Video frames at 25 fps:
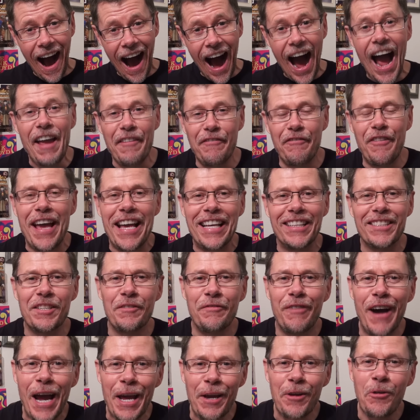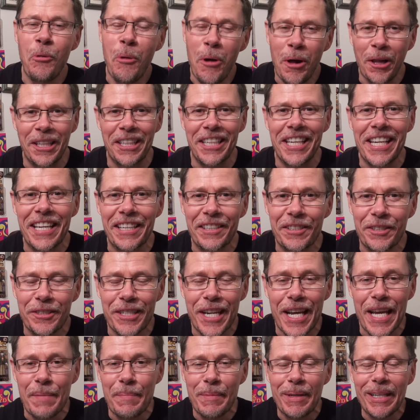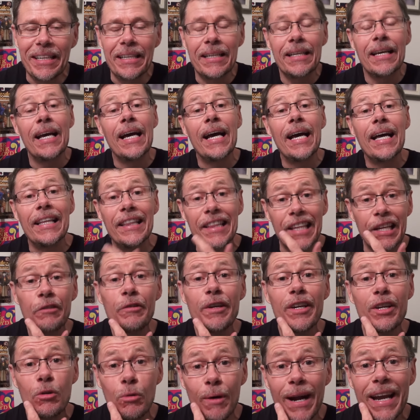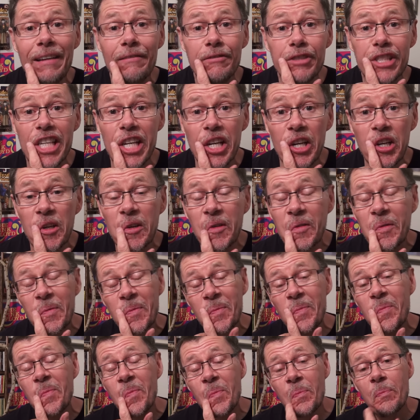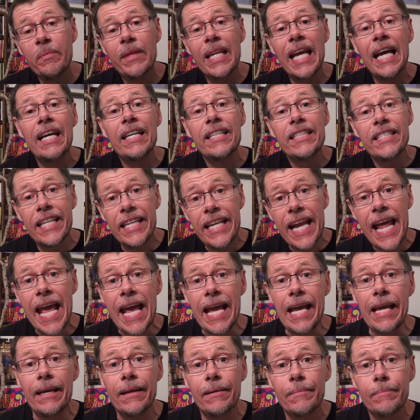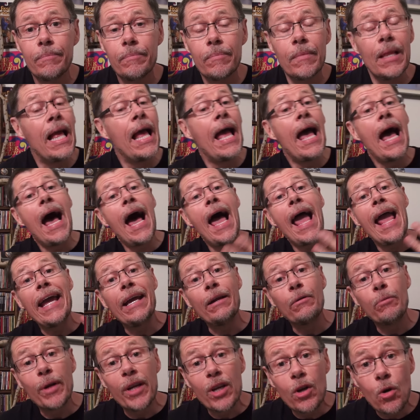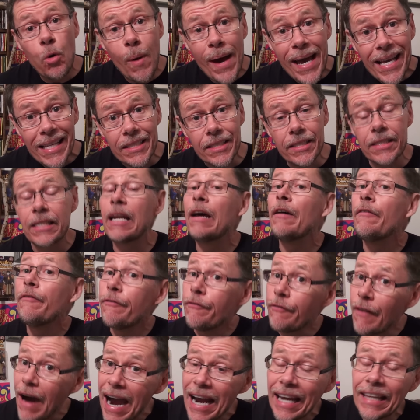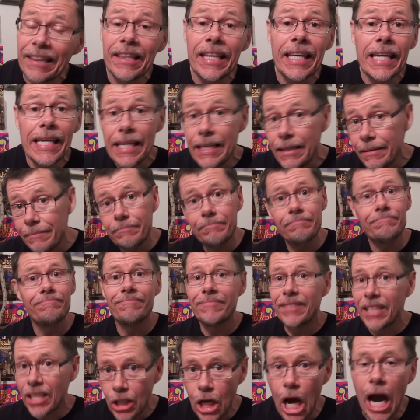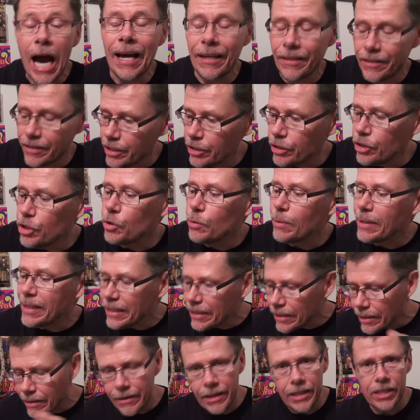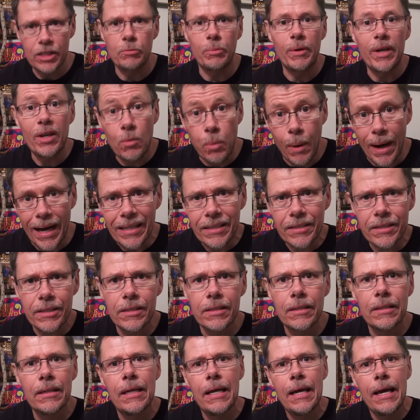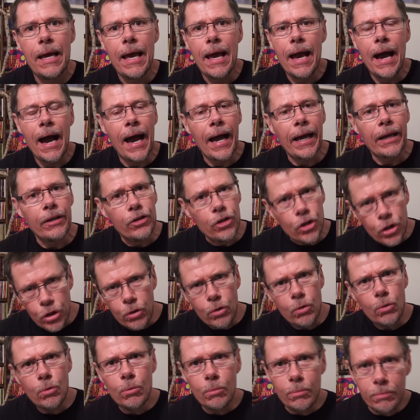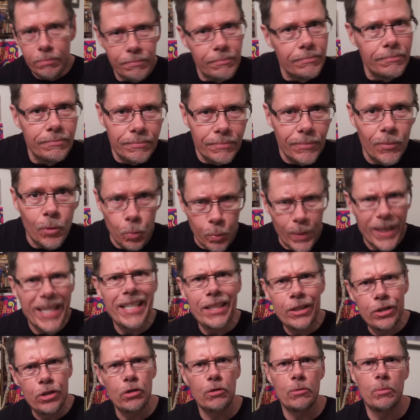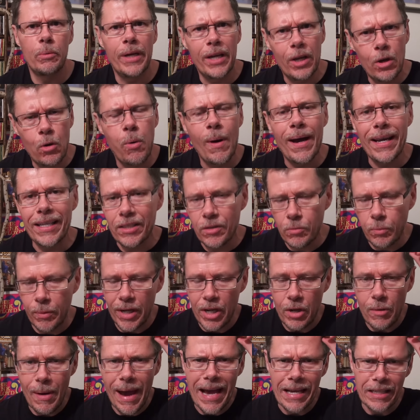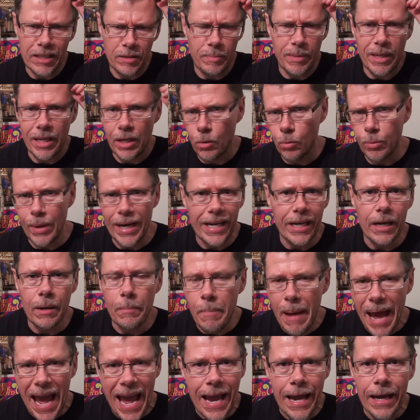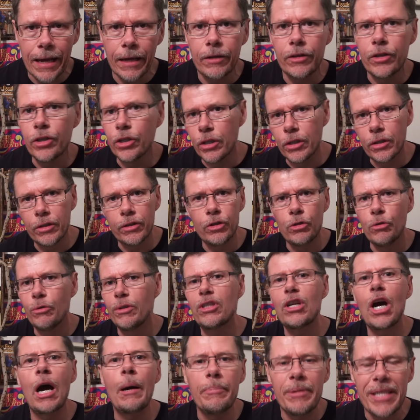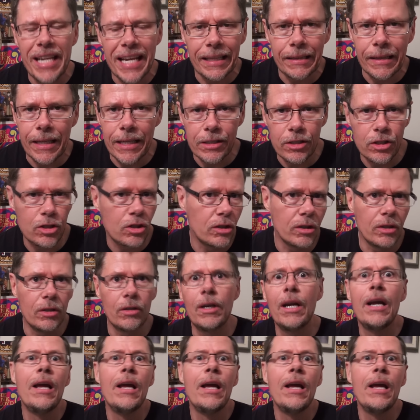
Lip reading: Hi, fans of high-quality entertainment. Larry Graves here. Today, a request finally got to doing this request. I do read your requests when you ask me to rate a band or do a top 10 list or